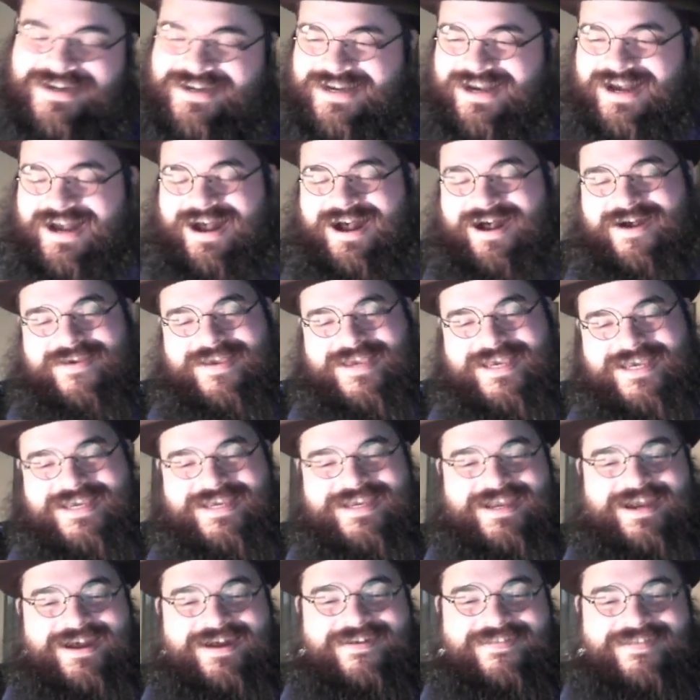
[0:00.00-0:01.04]
Uh, he,
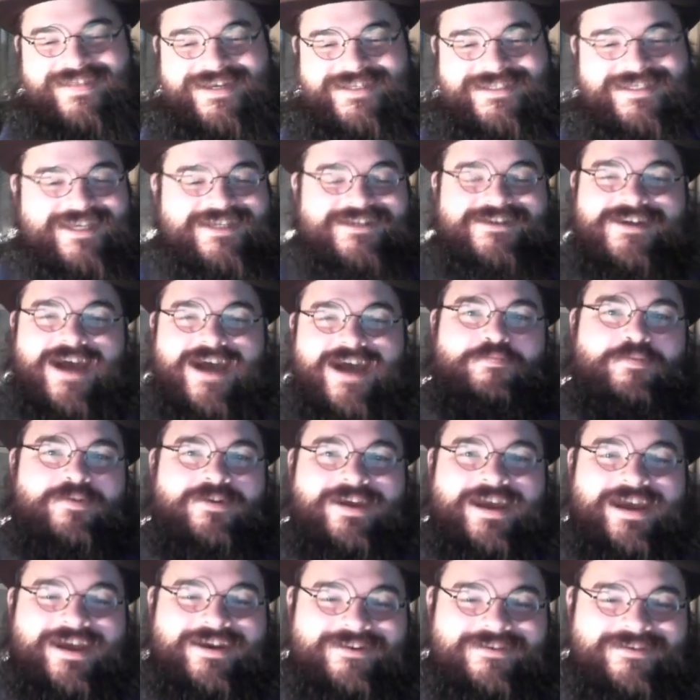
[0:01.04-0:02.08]
uh, it's his
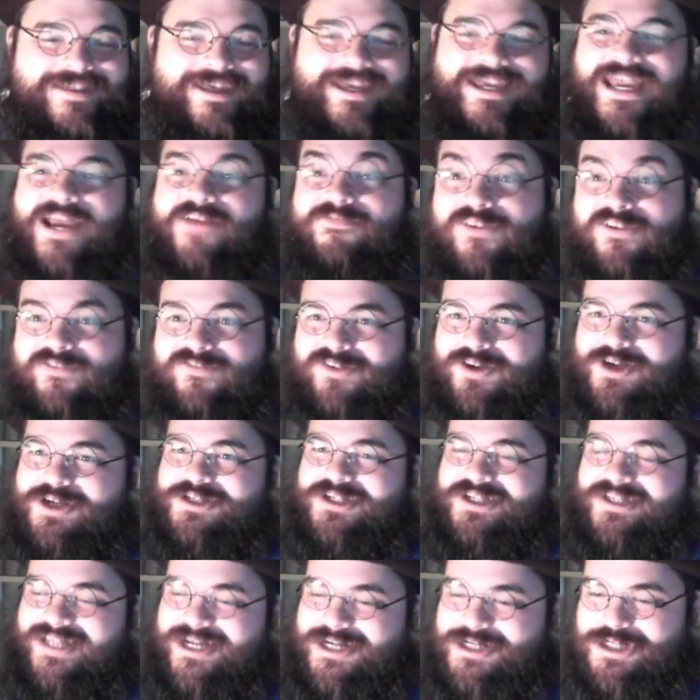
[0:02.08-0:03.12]
doppelganger, the evil
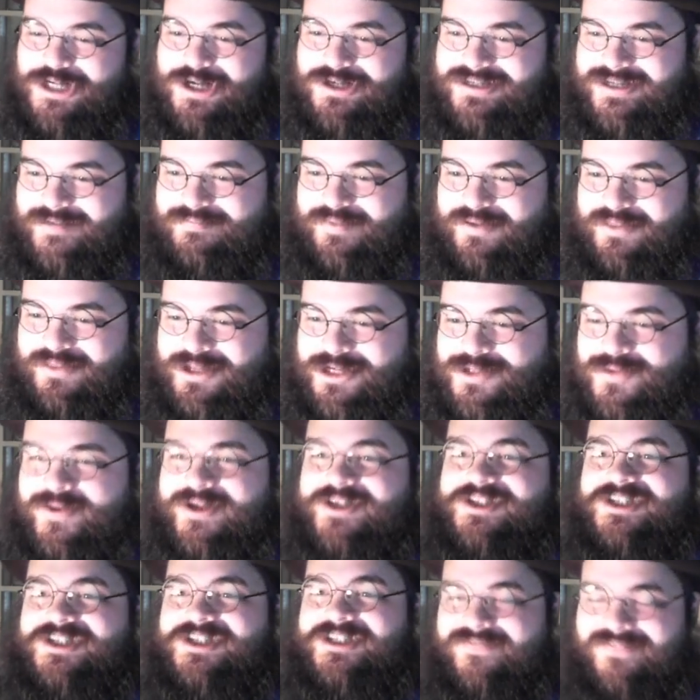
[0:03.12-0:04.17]
version that shows up on the Twitch
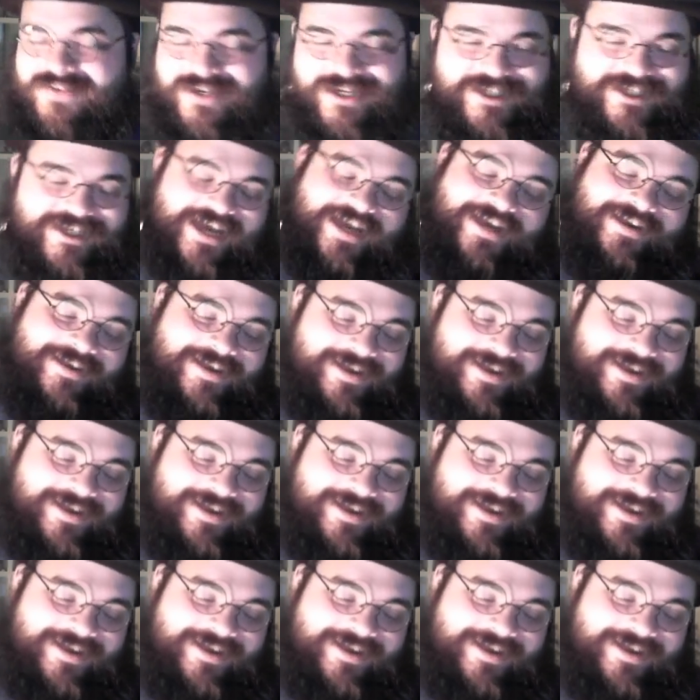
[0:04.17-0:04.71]
TV chat.